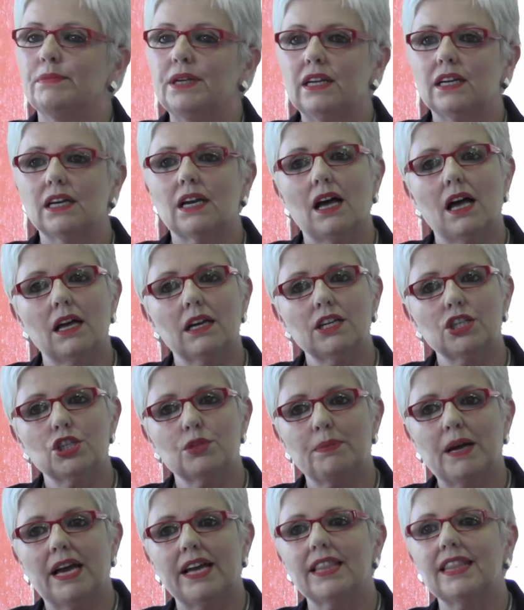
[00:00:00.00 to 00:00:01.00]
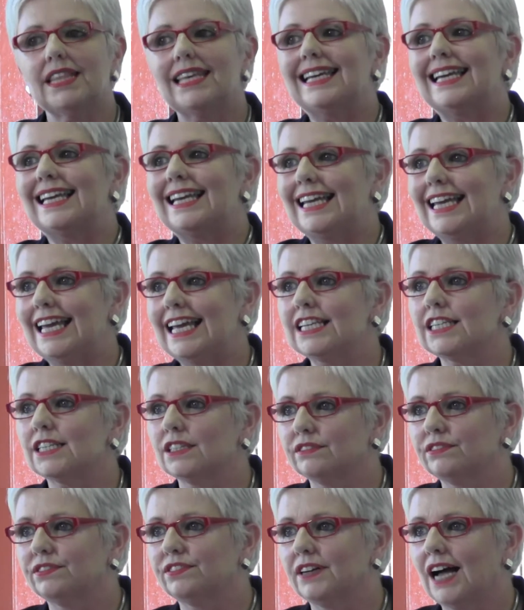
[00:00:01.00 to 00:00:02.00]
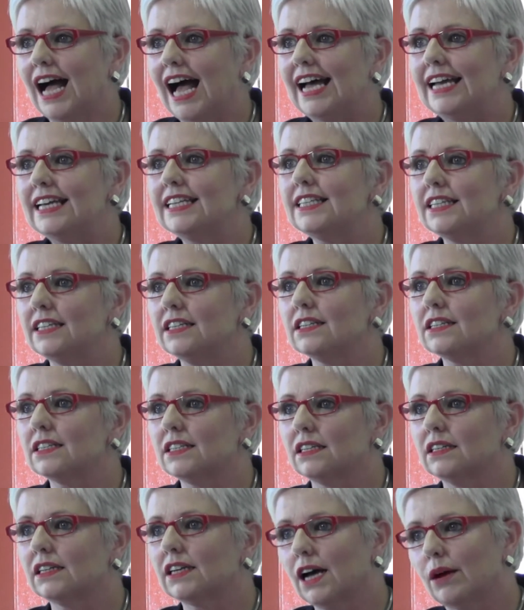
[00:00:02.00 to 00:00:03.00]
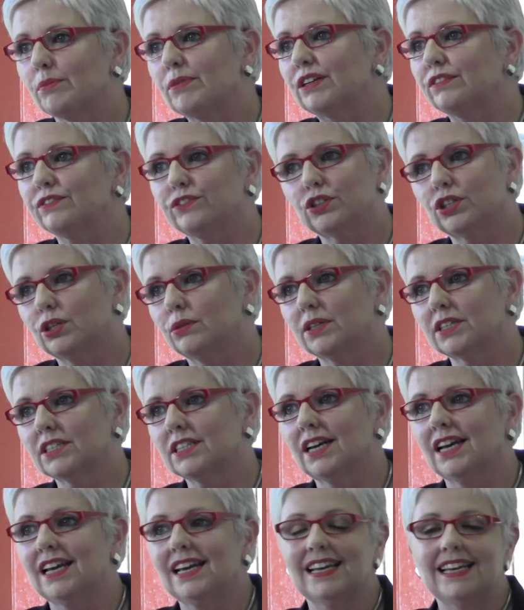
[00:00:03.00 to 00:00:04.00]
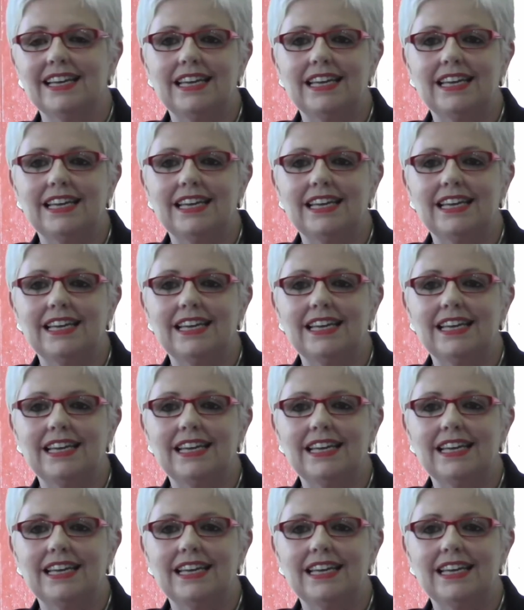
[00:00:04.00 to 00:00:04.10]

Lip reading: being encouraged by the creative ideas that are coming forward.